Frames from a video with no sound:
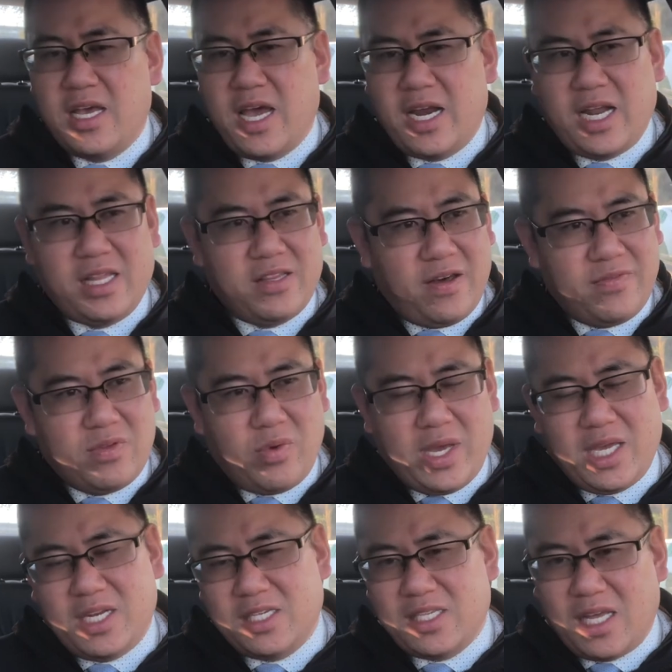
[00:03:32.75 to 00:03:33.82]
and I love the way he
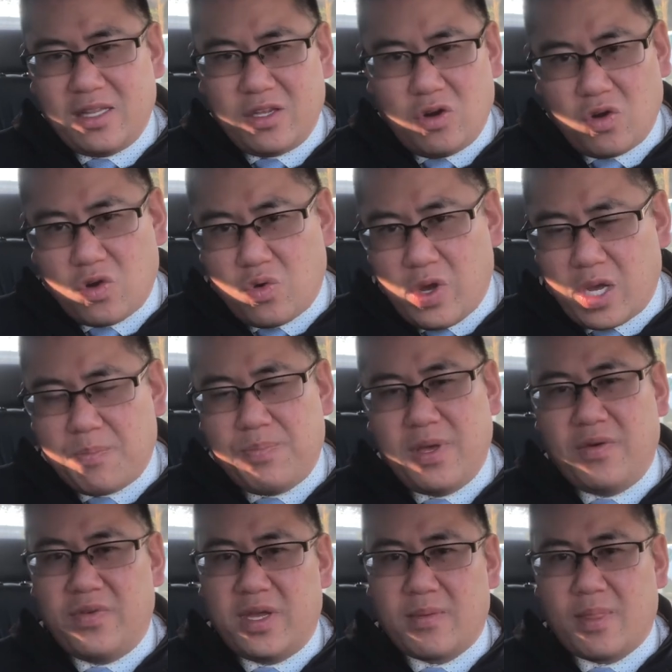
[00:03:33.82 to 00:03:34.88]
does that little quick
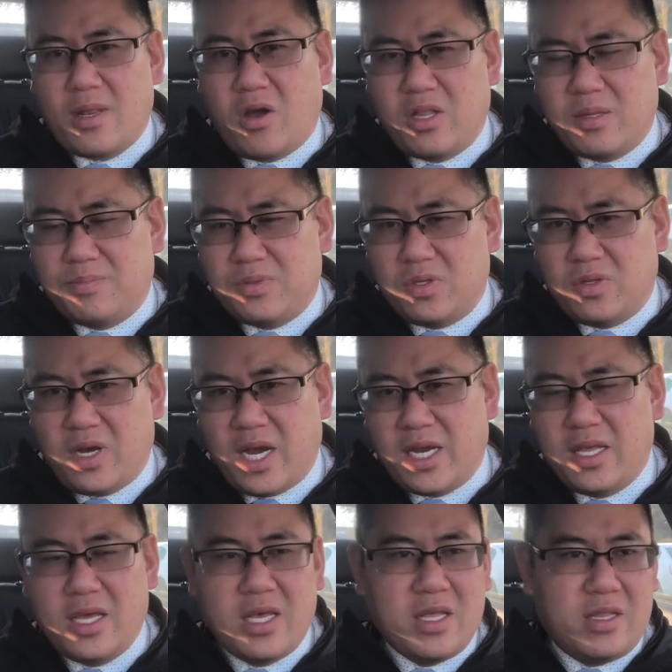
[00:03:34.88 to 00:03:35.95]
pivot on the blue line,